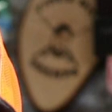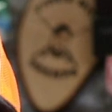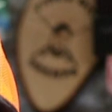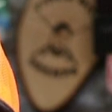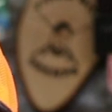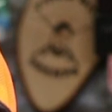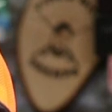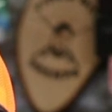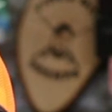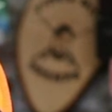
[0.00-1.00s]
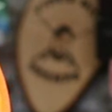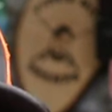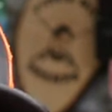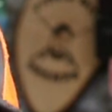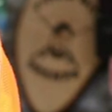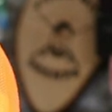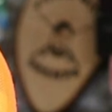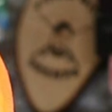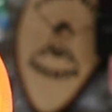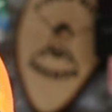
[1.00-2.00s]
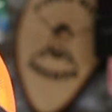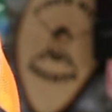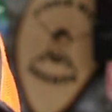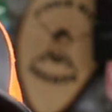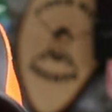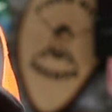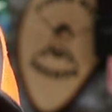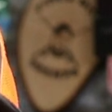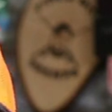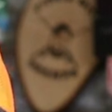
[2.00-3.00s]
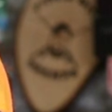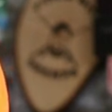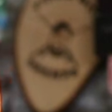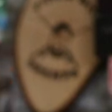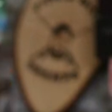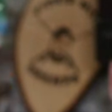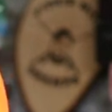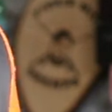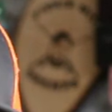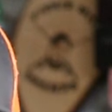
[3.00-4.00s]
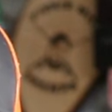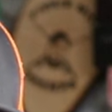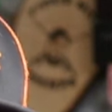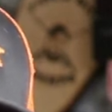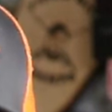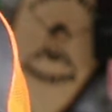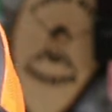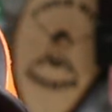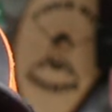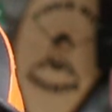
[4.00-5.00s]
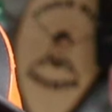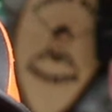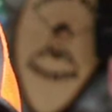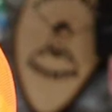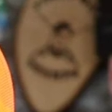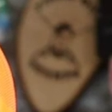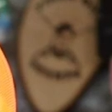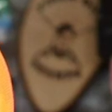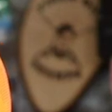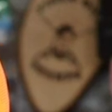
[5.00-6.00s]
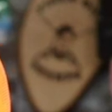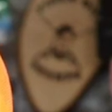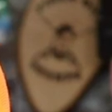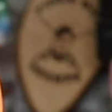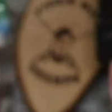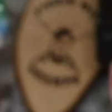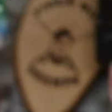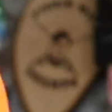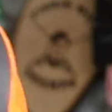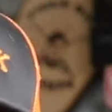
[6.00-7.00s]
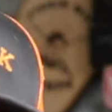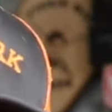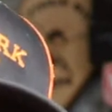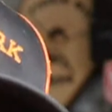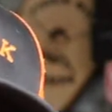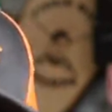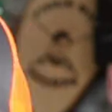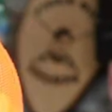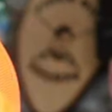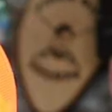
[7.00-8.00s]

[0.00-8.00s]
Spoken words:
The person shown says nothing.